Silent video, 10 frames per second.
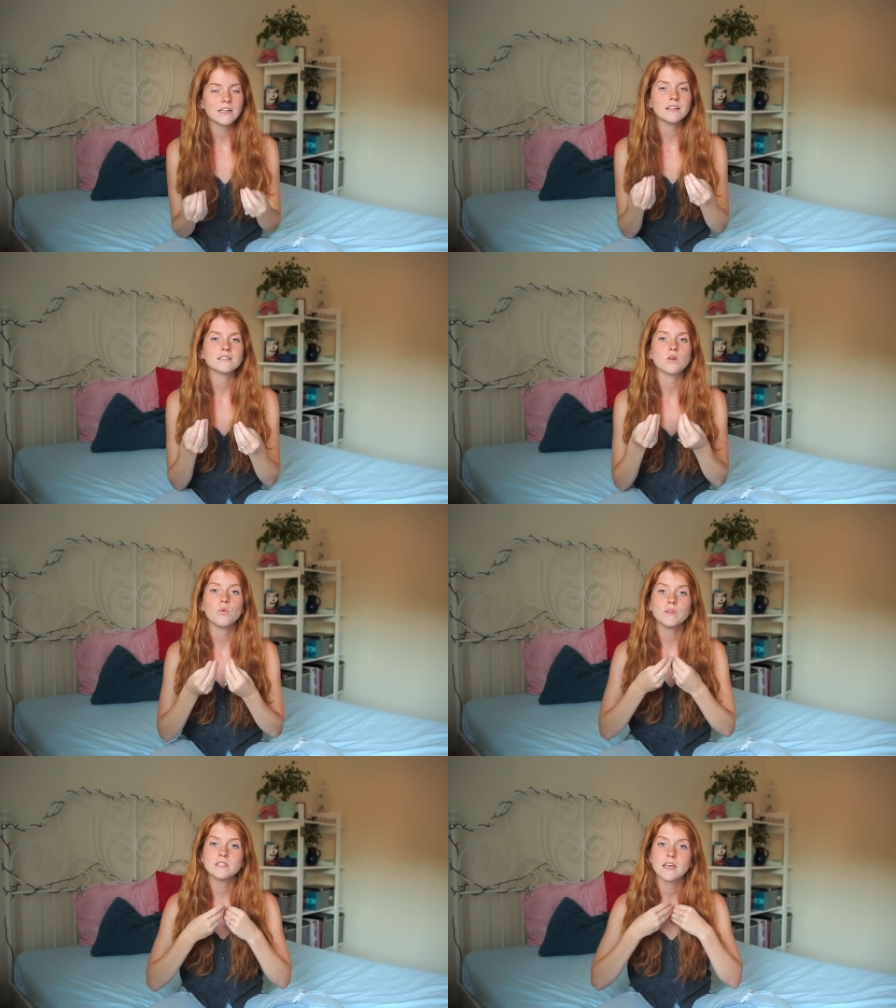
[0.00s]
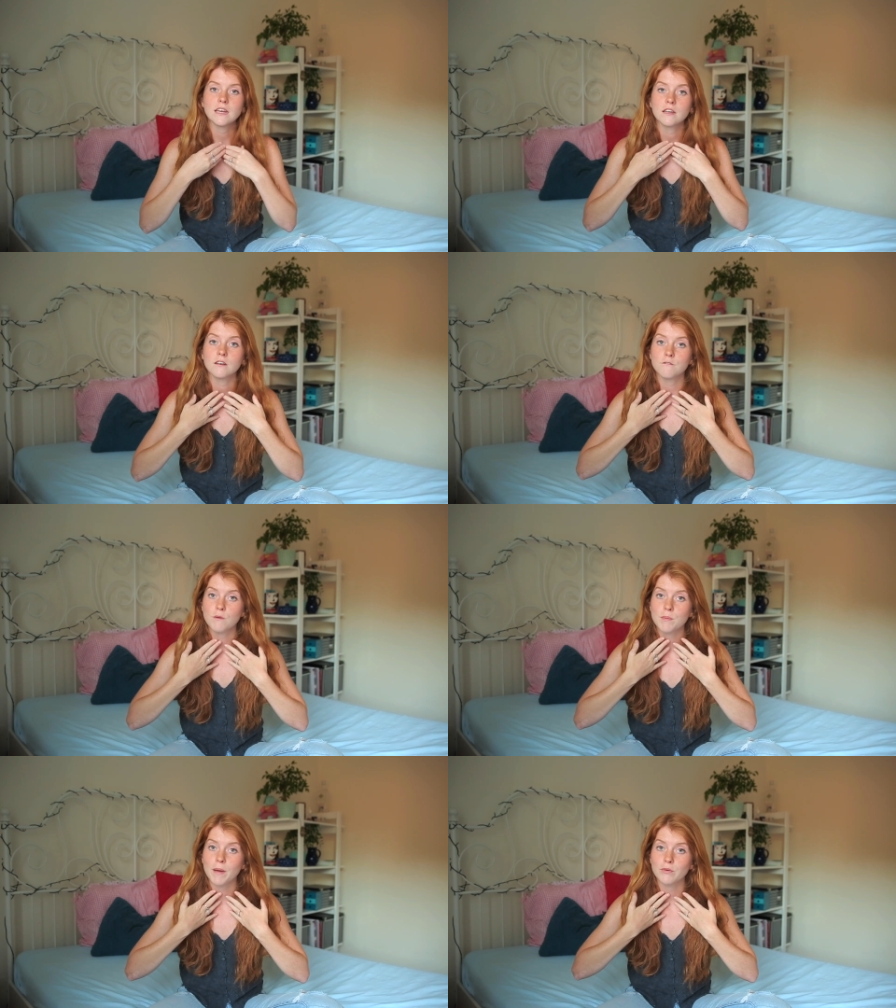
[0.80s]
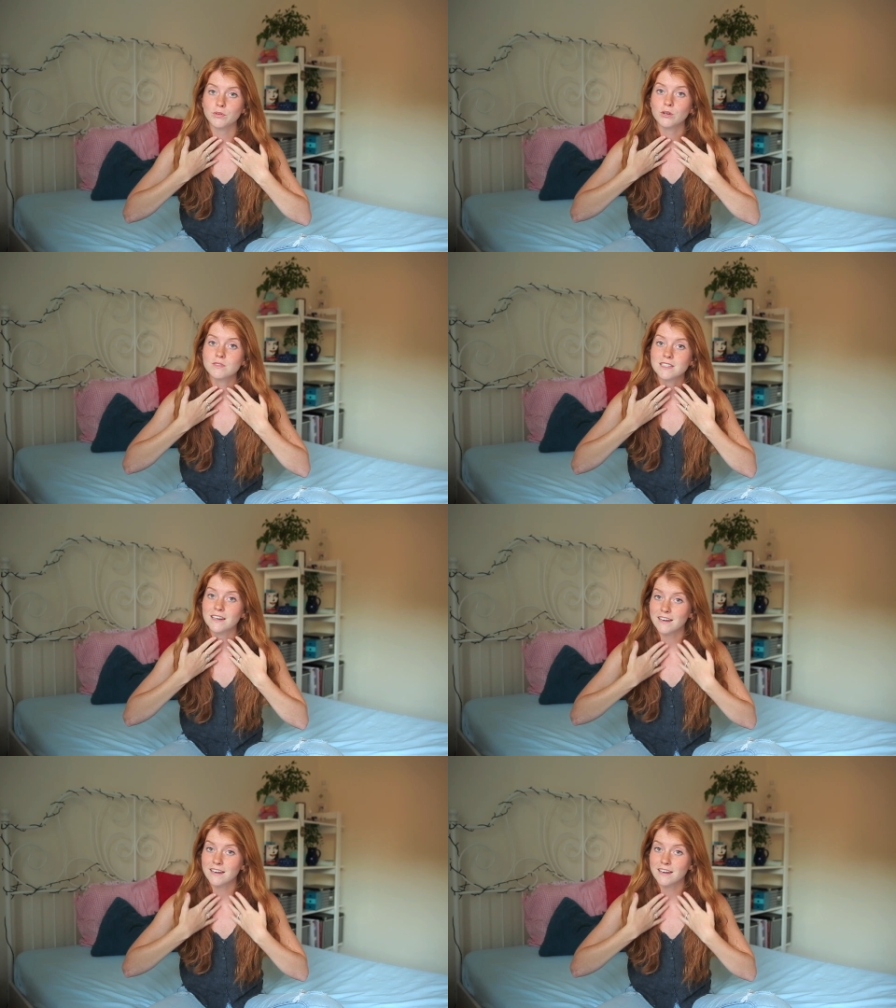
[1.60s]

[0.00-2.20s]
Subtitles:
It is only taken from the mountain goat's